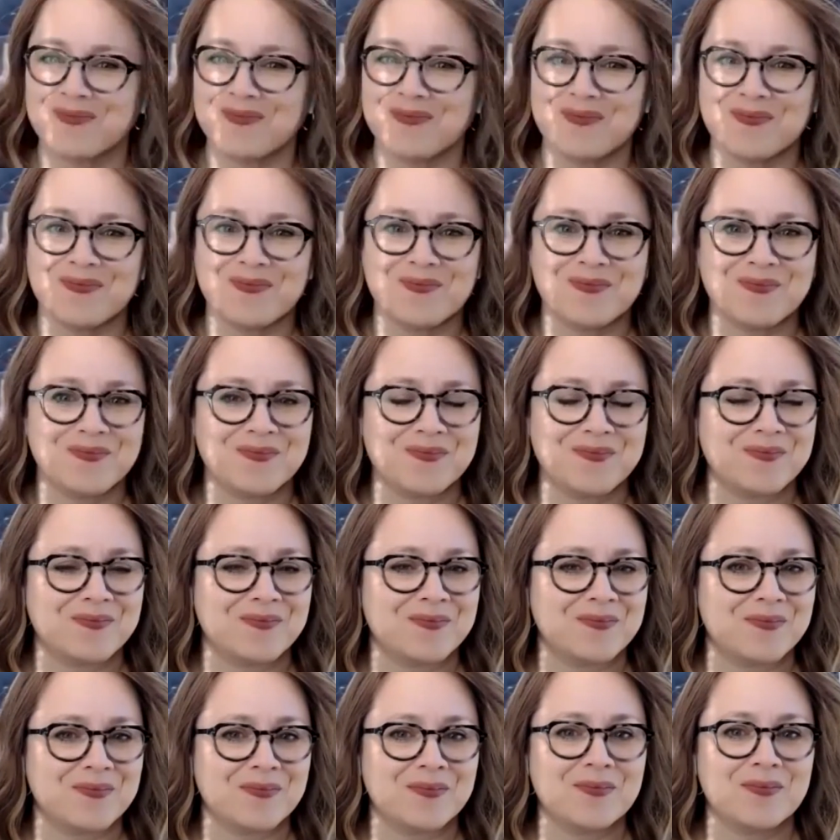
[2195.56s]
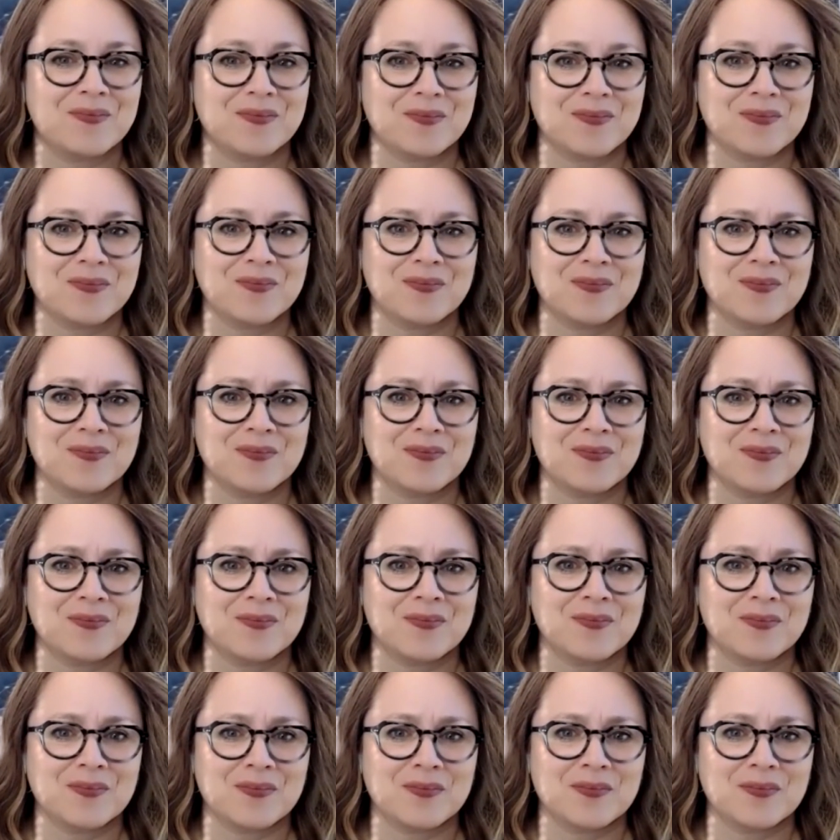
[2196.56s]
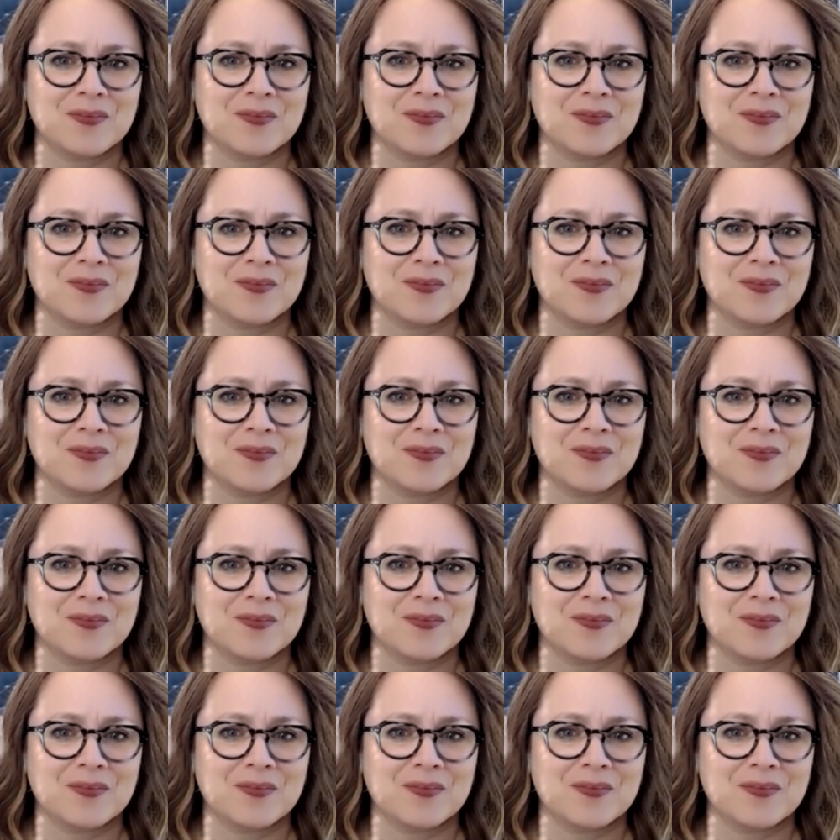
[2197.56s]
and he talked about how he just didn't